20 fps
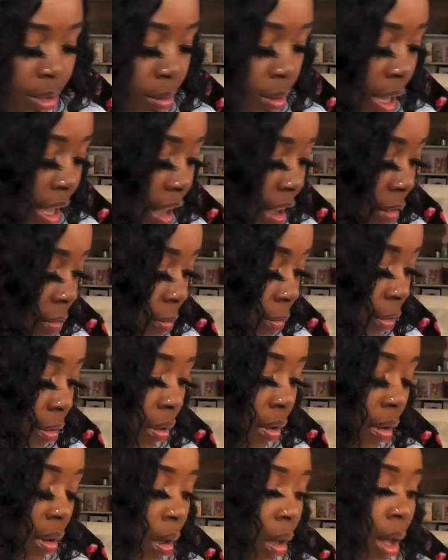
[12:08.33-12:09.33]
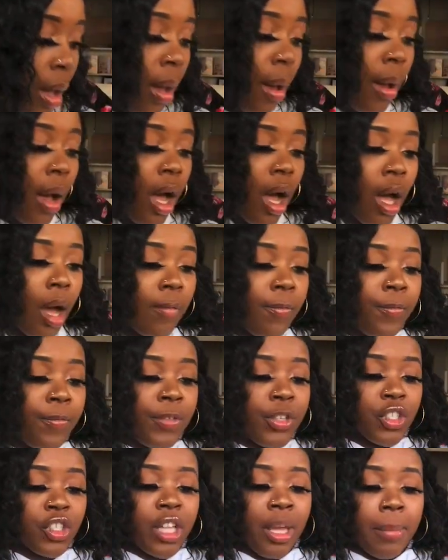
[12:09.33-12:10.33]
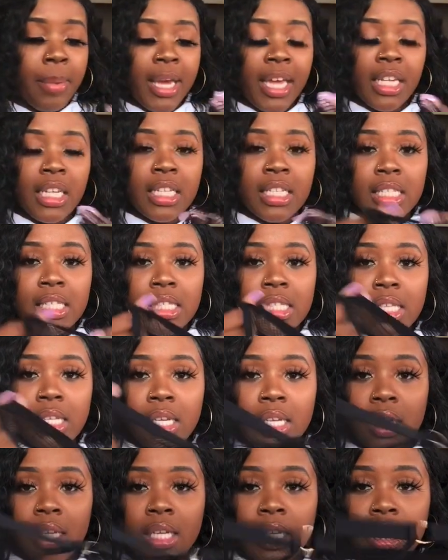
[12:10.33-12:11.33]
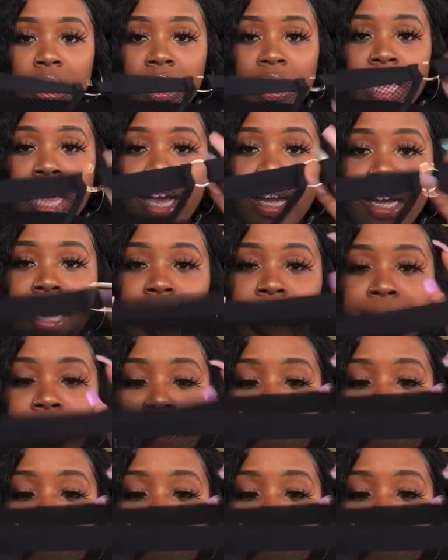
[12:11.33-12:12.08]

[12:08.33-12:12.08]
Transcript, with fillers: have fishnet panties that I got from